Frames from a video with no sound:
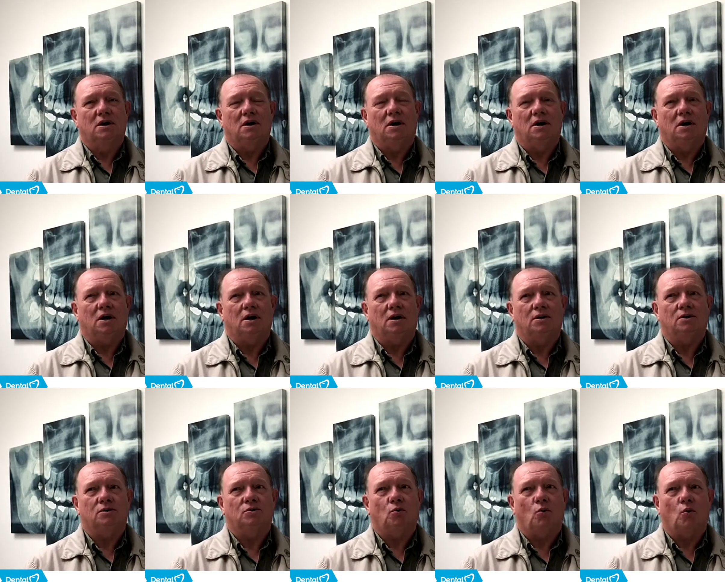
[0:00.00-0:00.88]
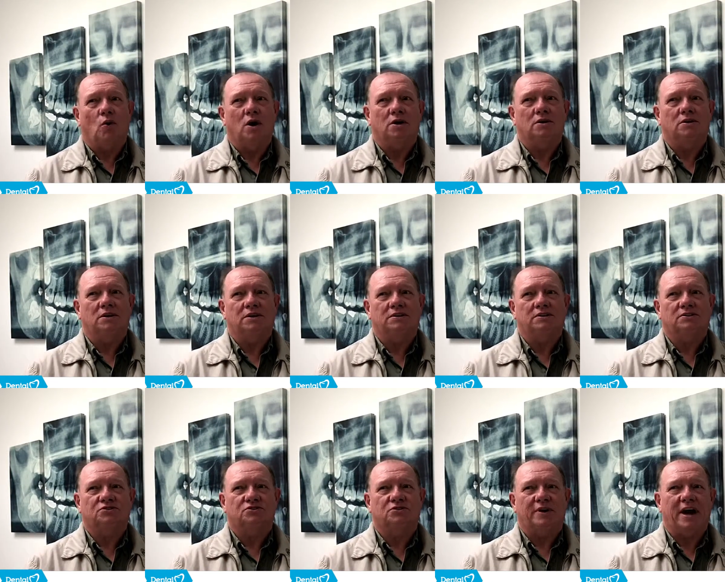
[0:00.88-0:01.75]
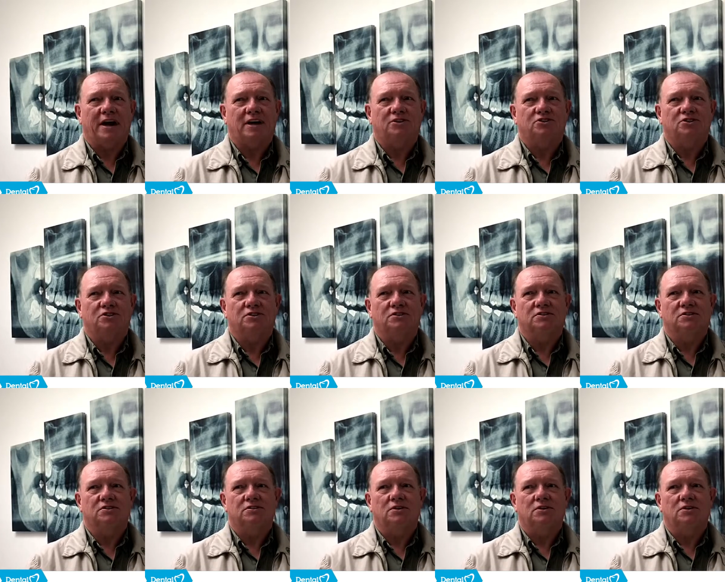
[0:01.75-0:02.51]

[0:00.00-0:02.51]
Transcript: uh, one extraction,